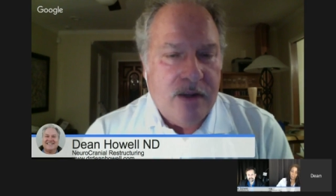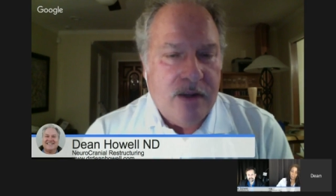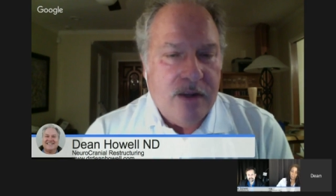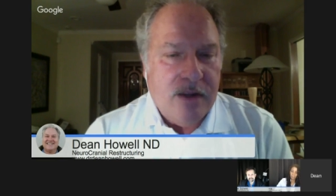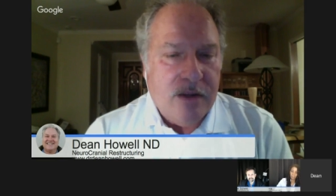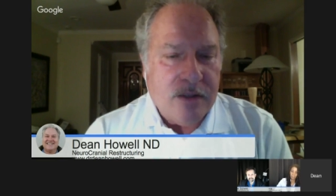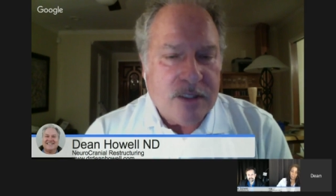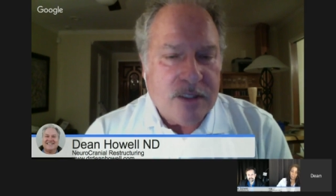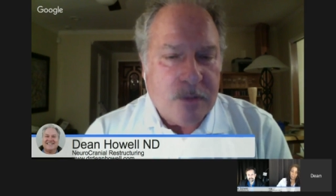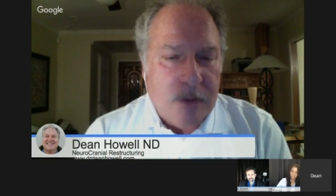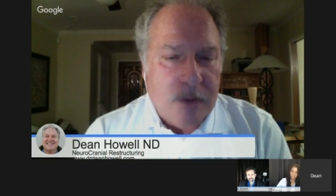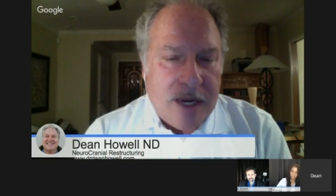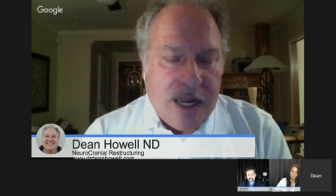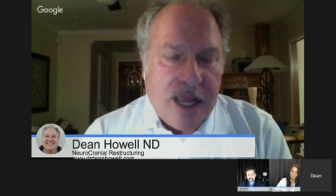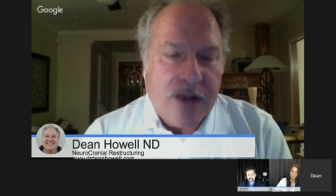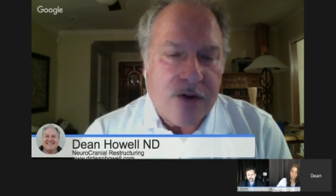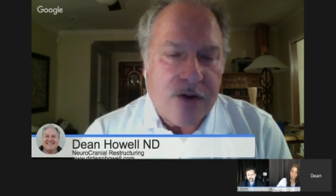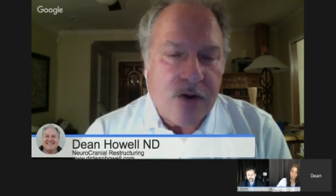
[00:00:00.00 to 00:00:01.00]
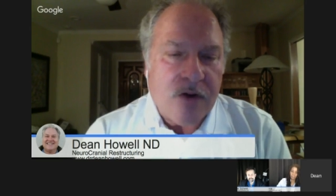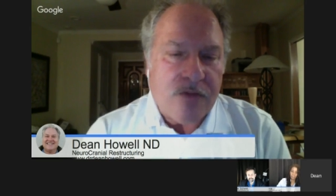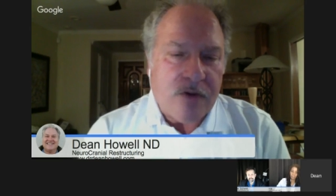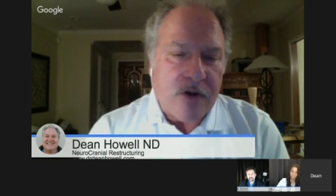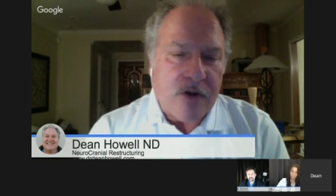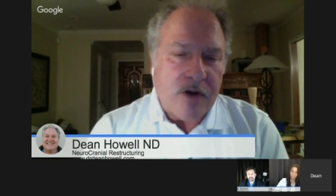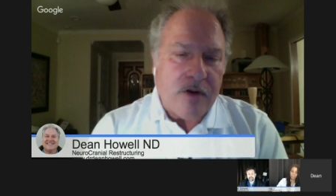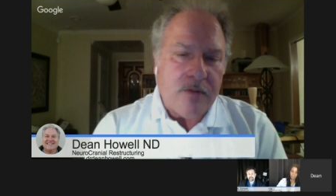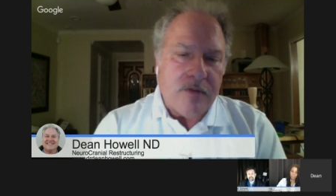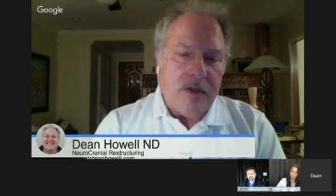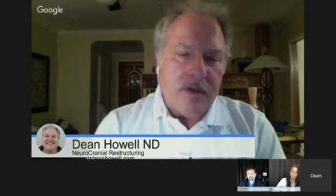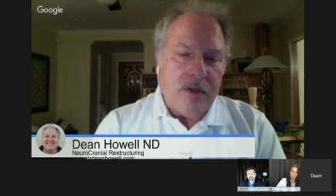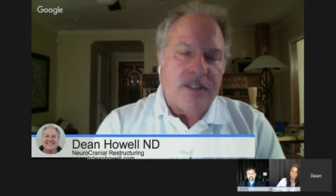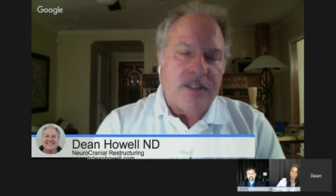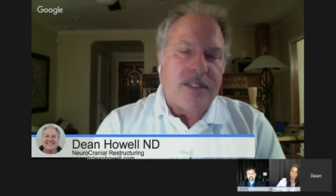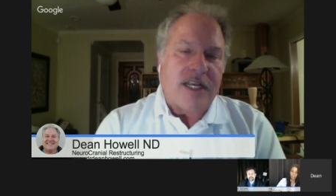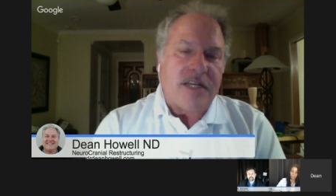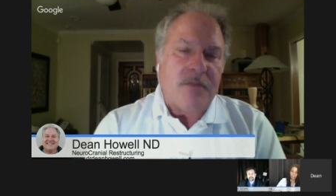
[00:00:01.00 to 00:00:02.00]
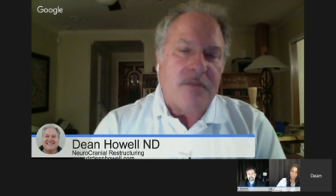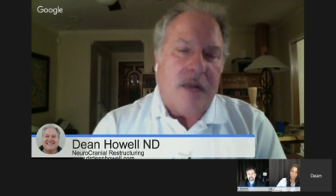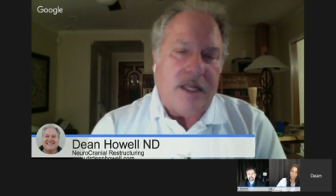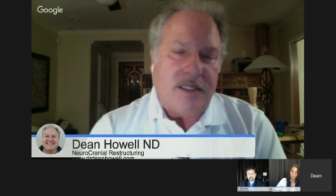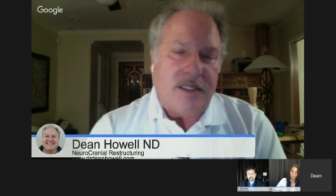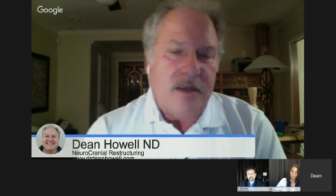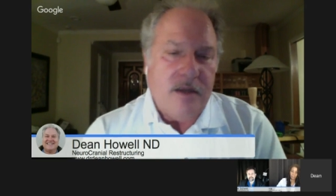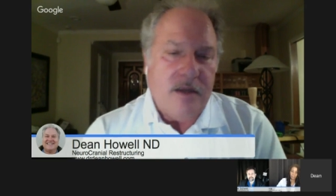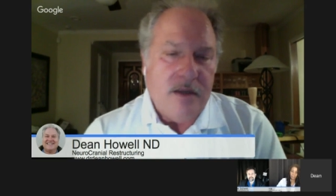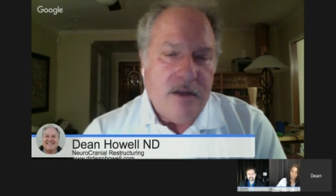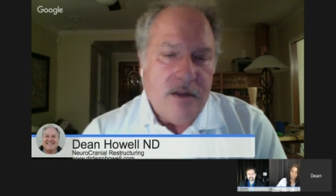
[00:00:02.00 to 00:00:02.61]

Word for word: It spread out over uh, six months.